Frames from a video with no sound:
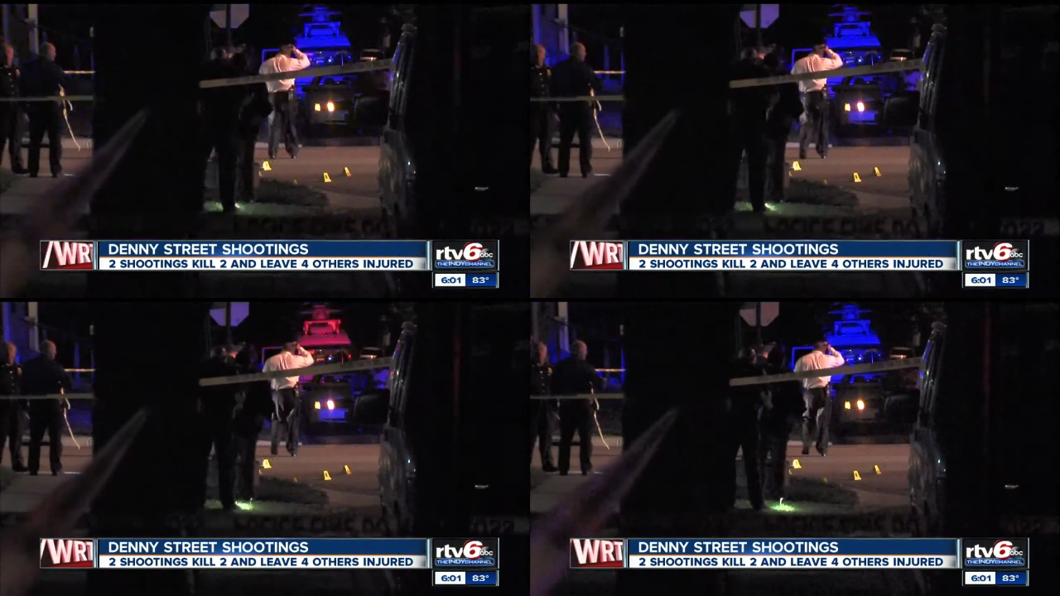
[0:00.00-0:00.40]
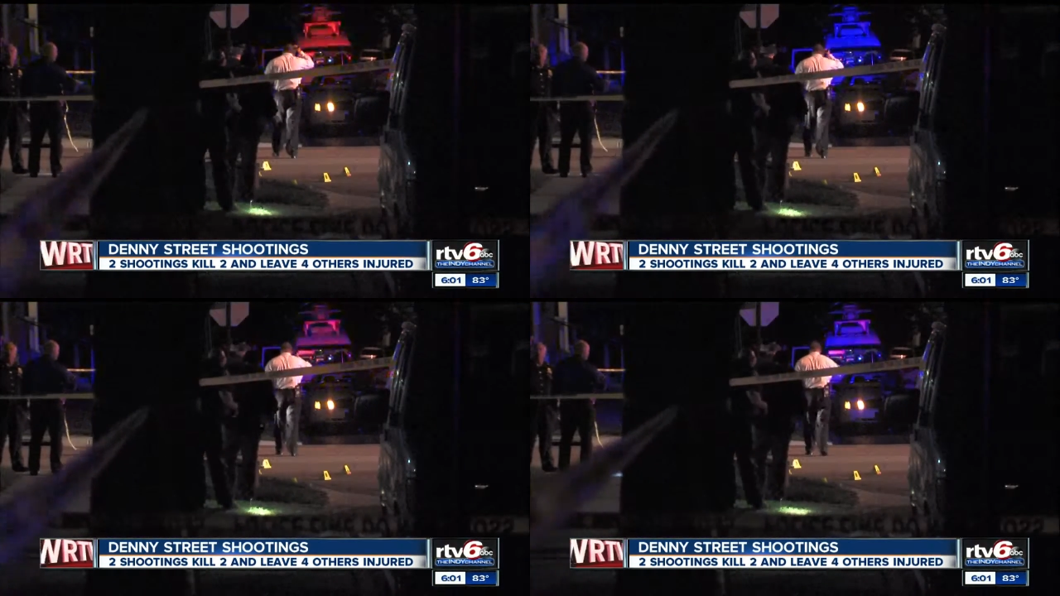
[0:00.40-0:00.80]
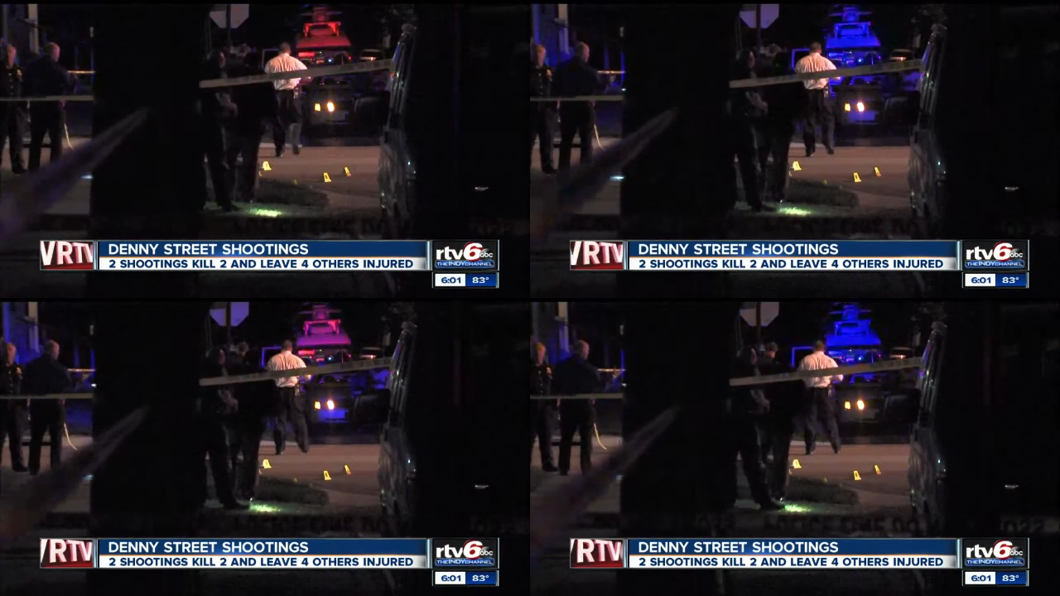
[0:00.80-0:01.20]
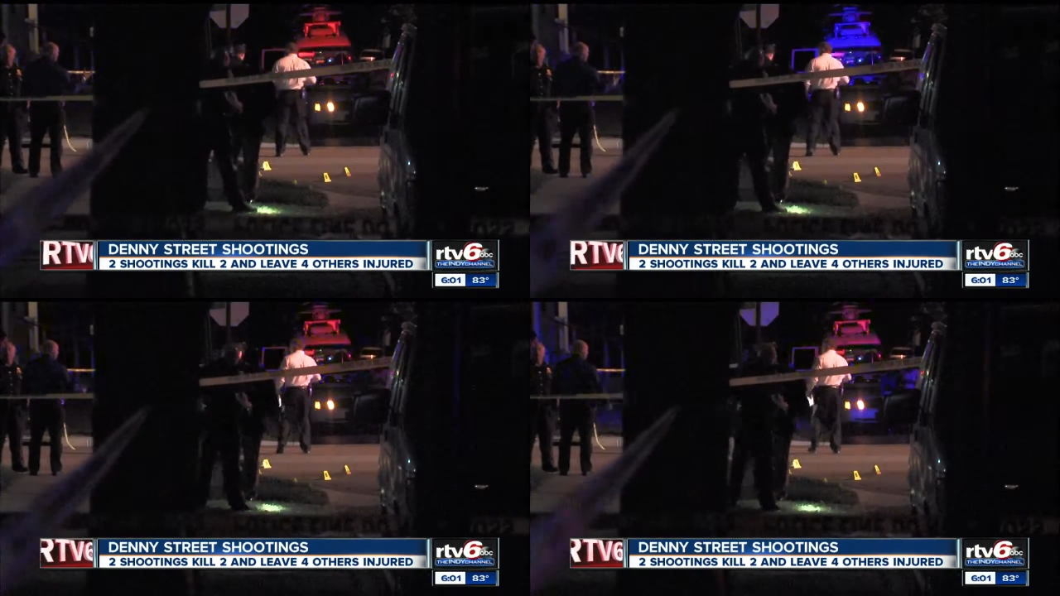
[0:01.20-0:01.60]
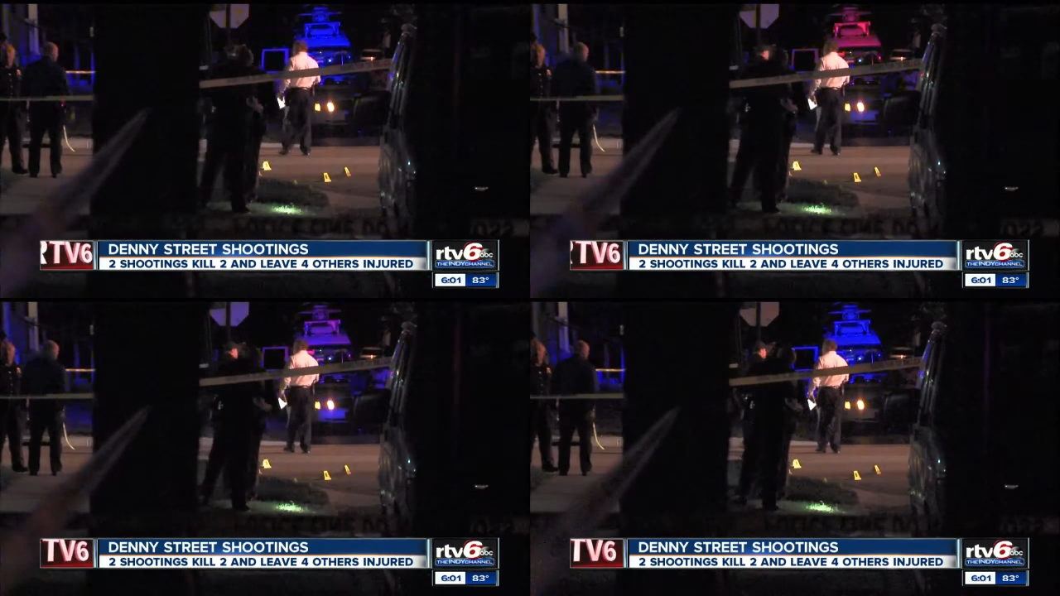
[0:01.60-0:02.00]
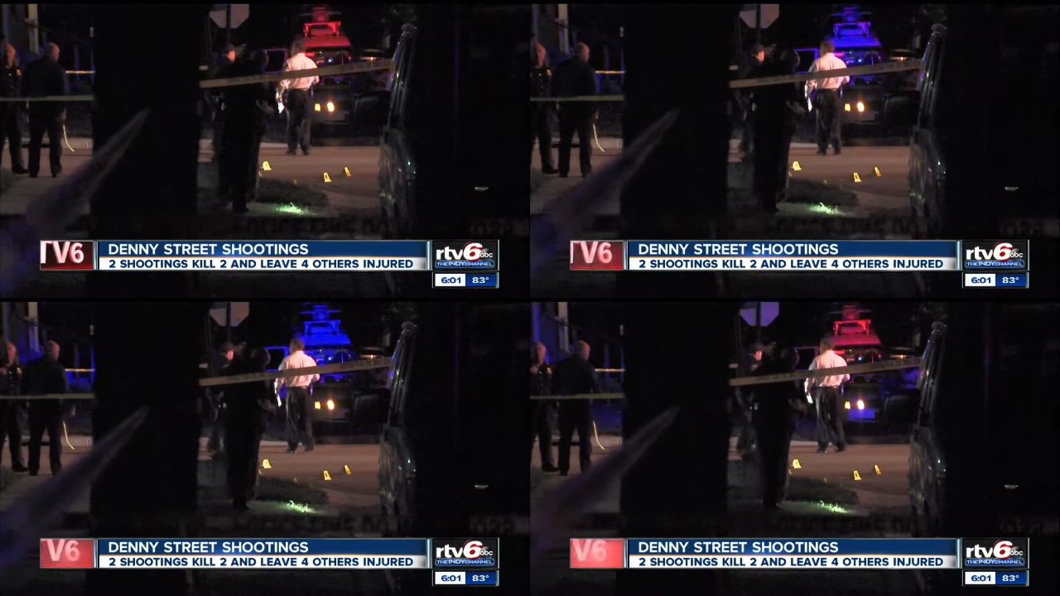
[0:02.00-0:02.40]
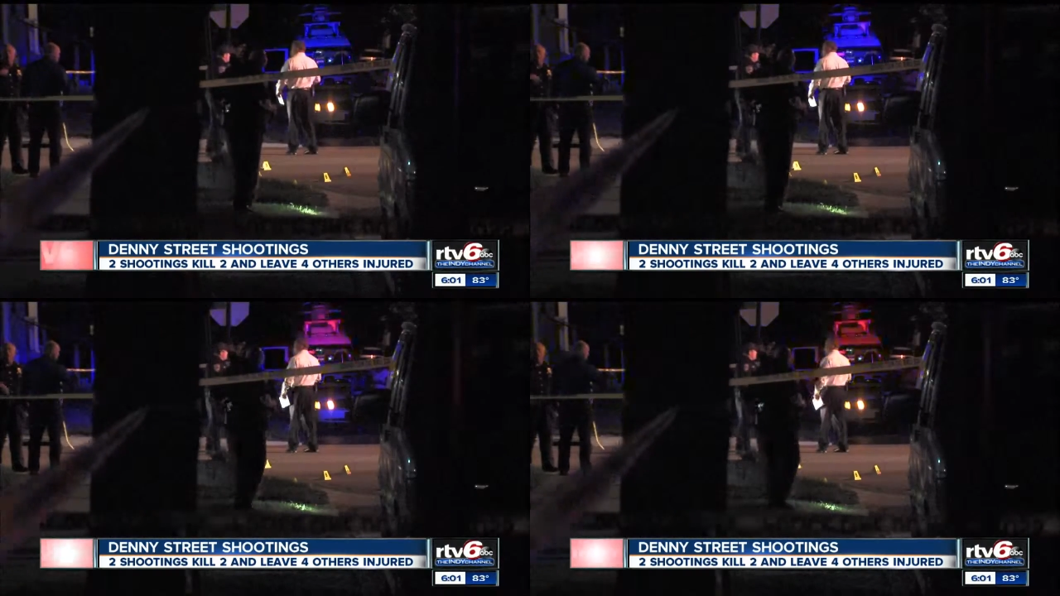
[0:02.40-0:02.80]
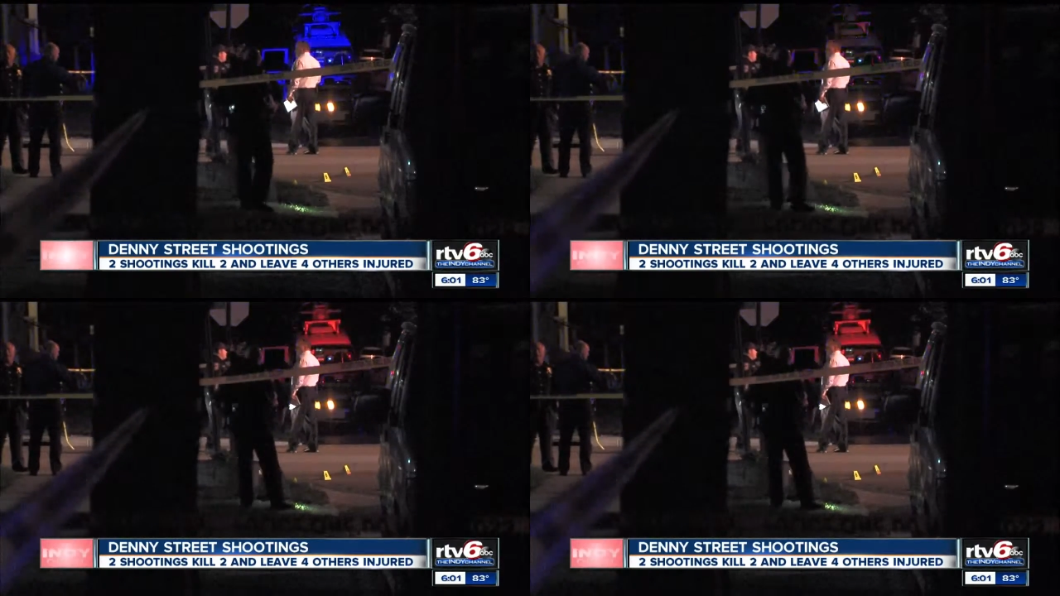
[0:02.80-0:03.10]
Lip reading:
No face is visible, so there are no lips to read.